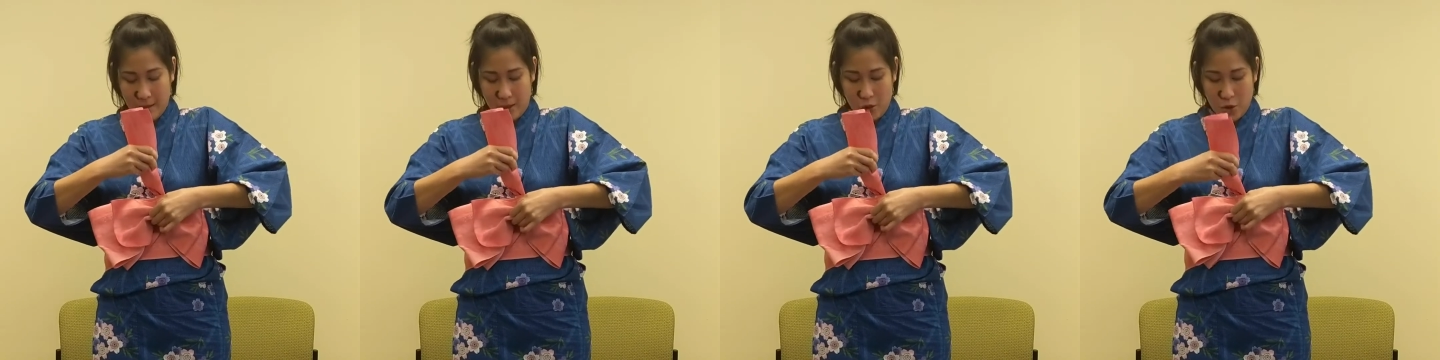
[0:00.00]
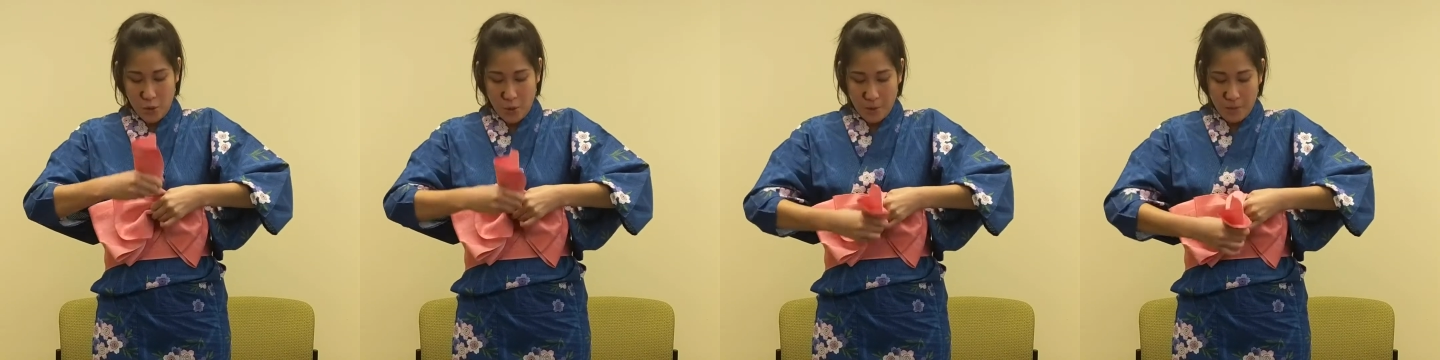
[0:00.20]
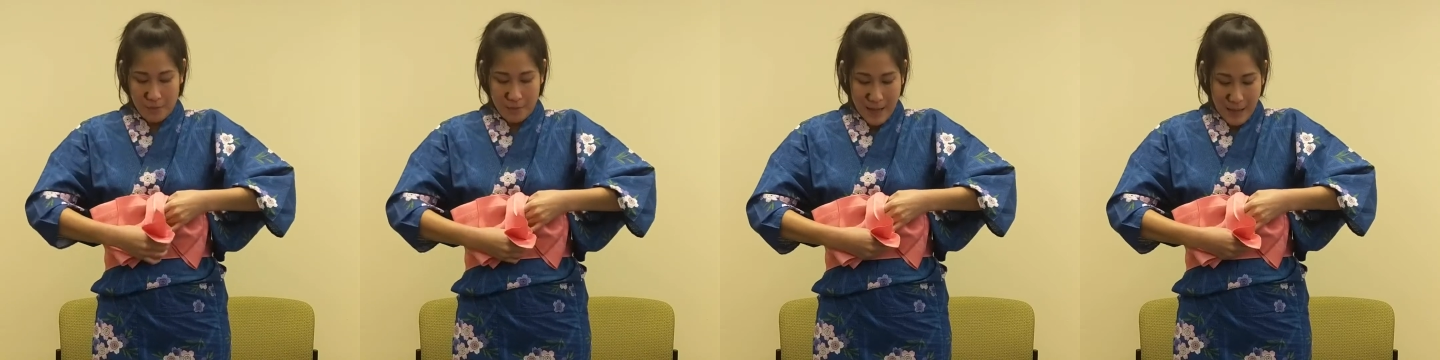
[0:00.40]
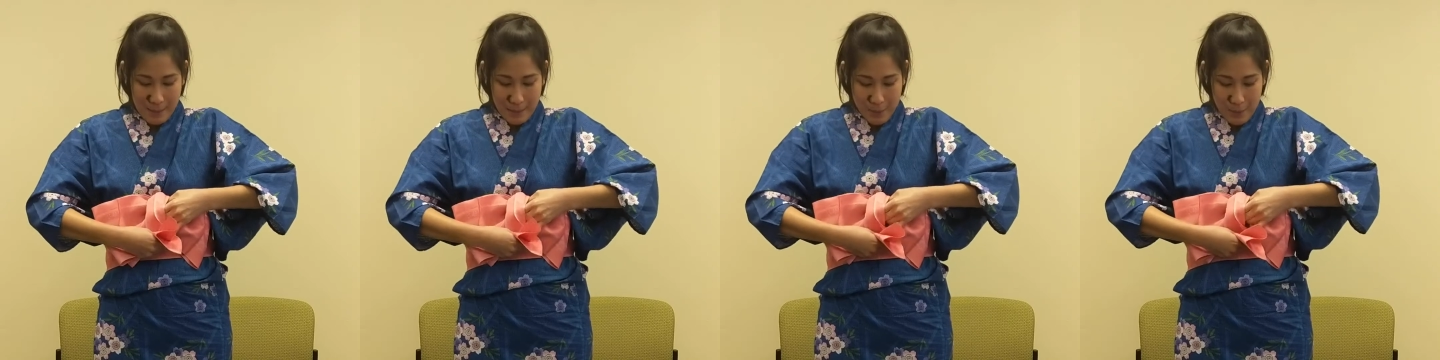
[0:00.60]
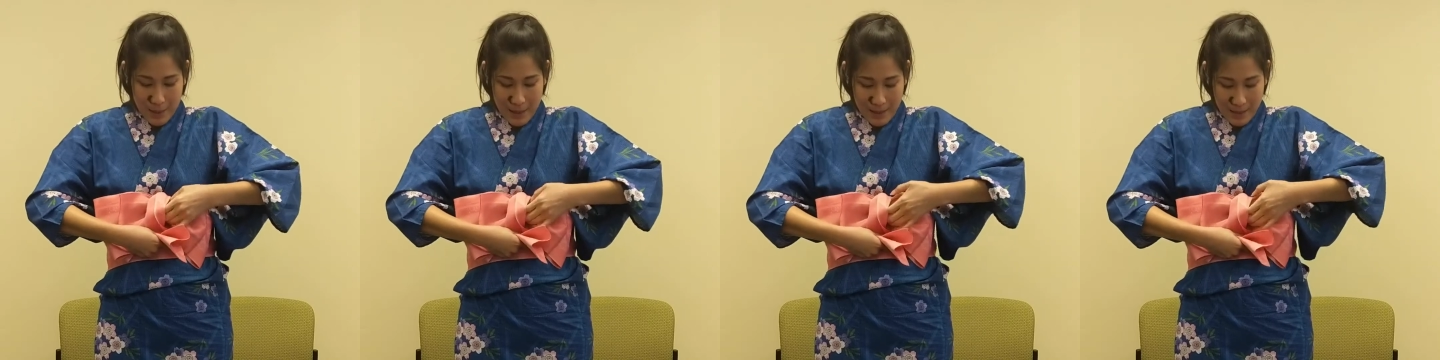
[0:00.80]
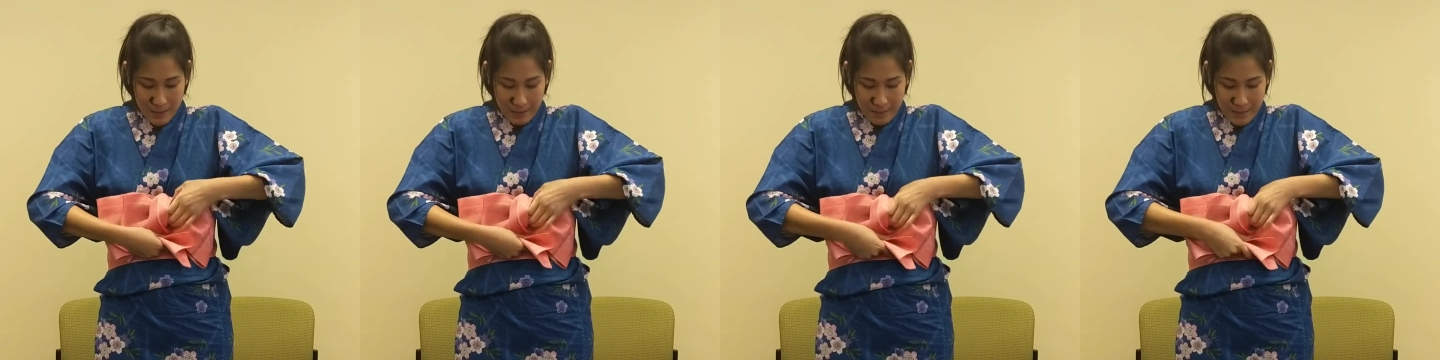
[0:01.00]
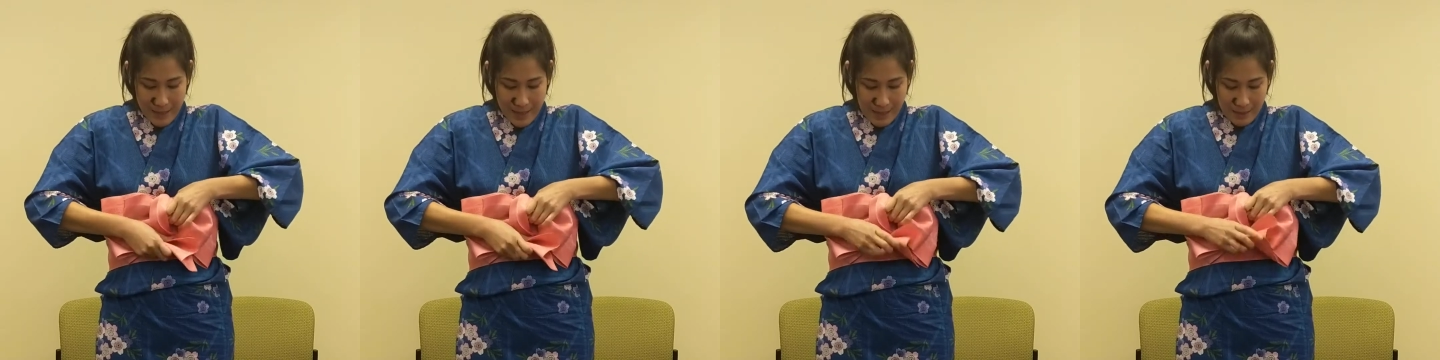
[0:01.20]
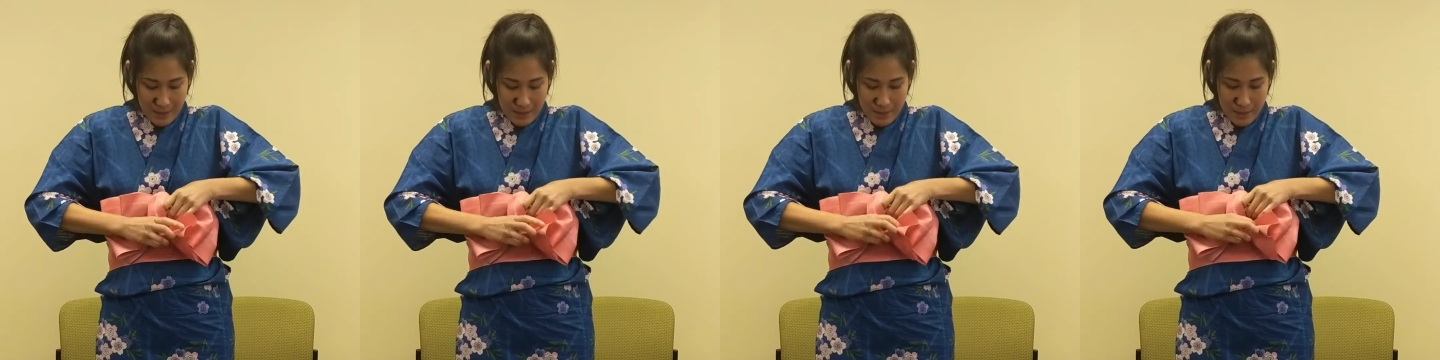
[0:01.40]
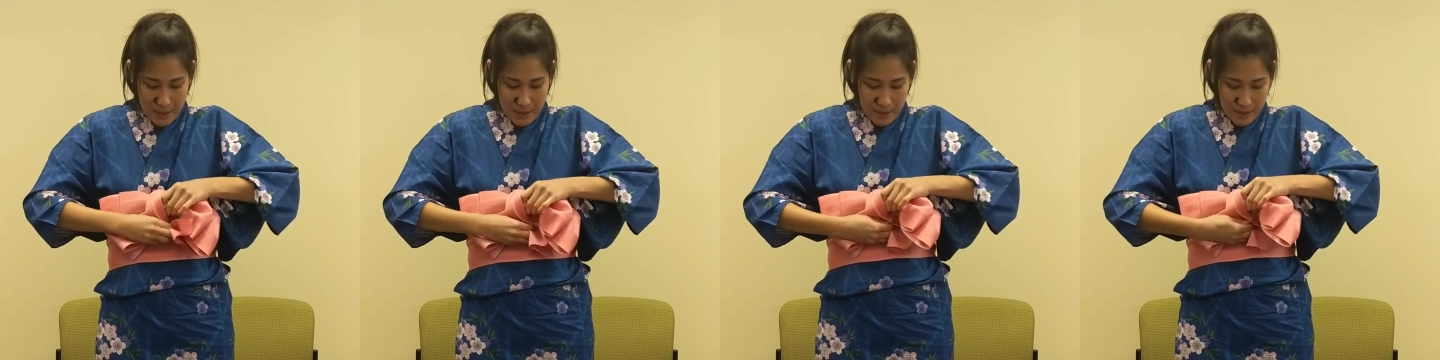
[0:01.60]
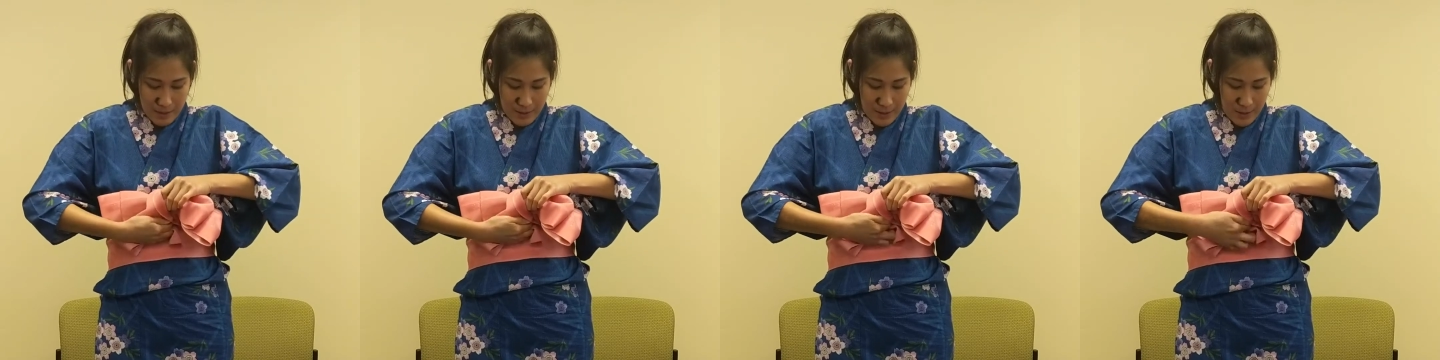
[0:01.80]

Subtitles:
the short flap around, down the middle.